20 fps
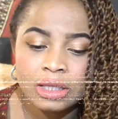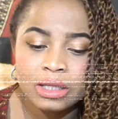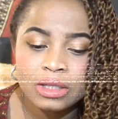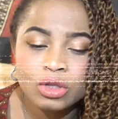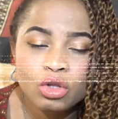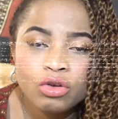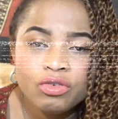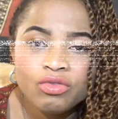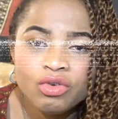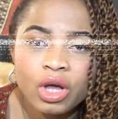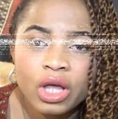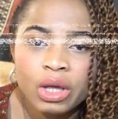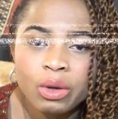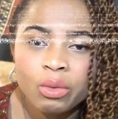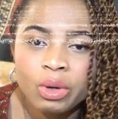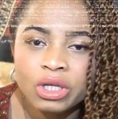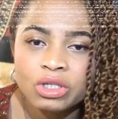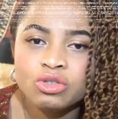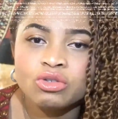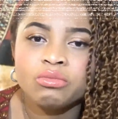Look for a
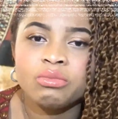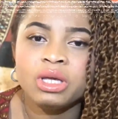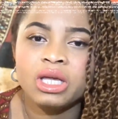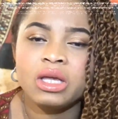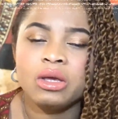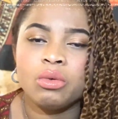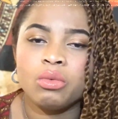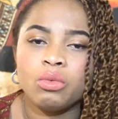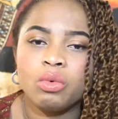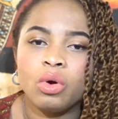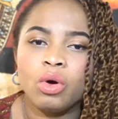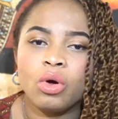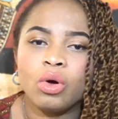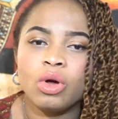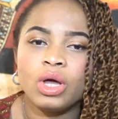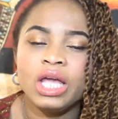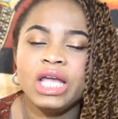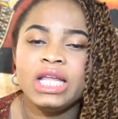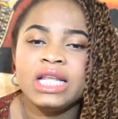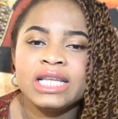way to make it work.
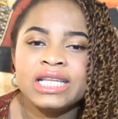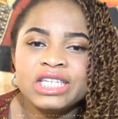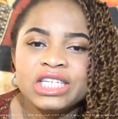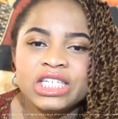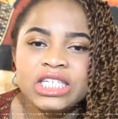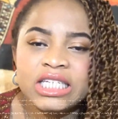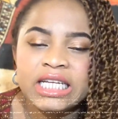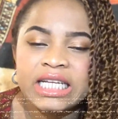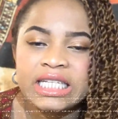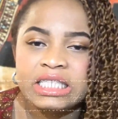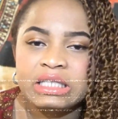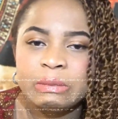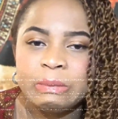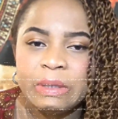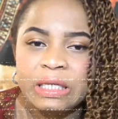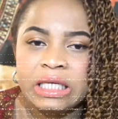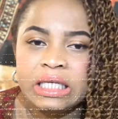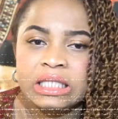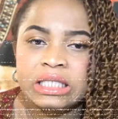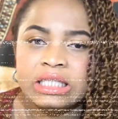Initiate
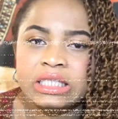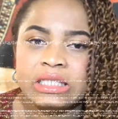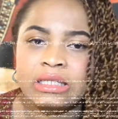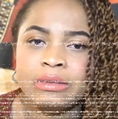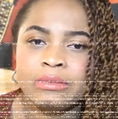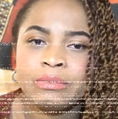peace.